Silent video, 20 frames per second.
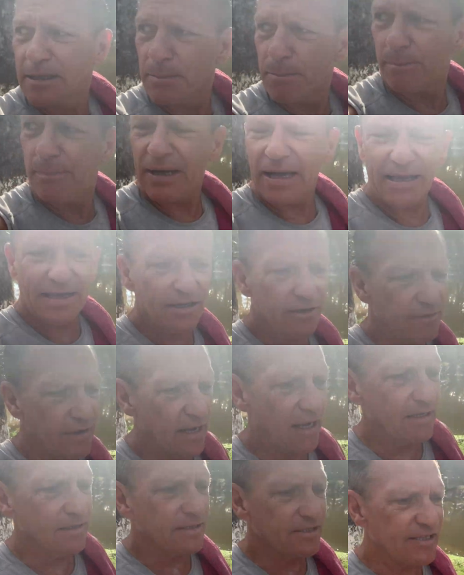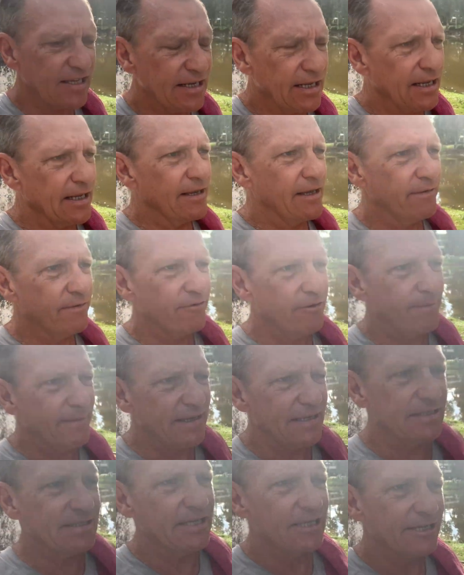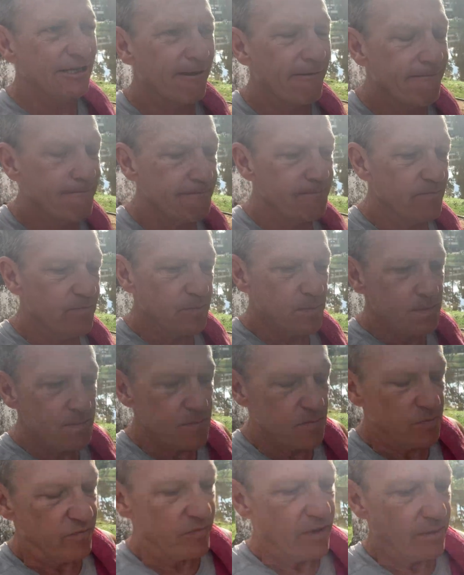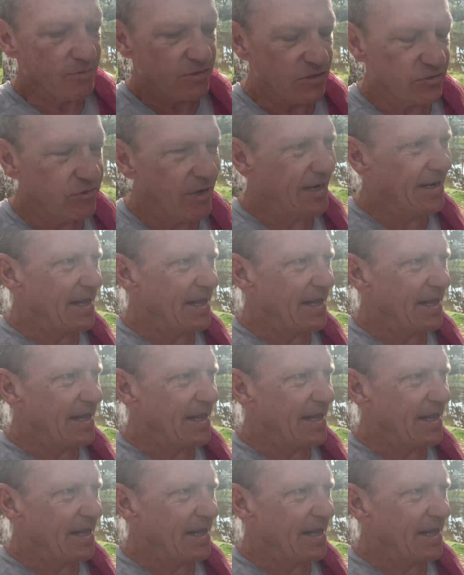biking around the city for a bit, which is great